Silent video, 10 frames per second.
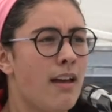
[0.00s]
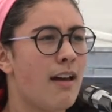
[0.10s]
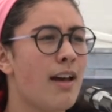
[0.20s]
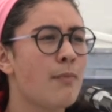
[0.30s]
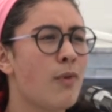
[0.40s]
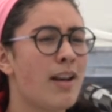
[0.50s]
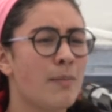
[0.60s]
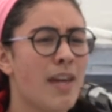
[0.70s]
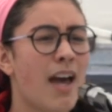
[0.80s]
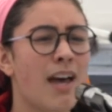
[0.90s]
I'm running
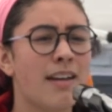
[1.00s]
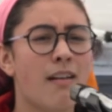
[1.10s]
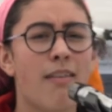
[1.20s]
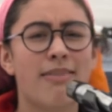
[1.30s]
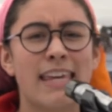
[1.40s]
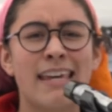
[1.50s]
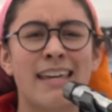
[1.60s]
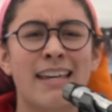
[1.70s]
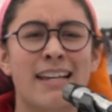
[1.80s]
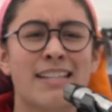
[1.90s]
behind on
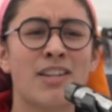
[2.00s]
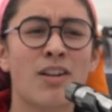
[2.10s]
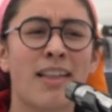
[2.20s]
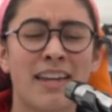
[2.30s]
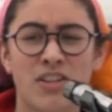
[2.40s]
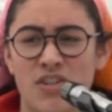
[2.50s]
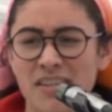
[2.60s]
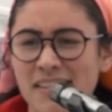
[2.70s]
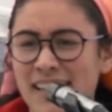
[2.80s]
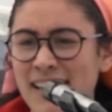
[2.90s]
things, and I'm like,
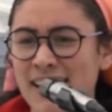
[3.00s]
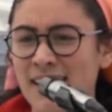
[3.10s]
just kidding.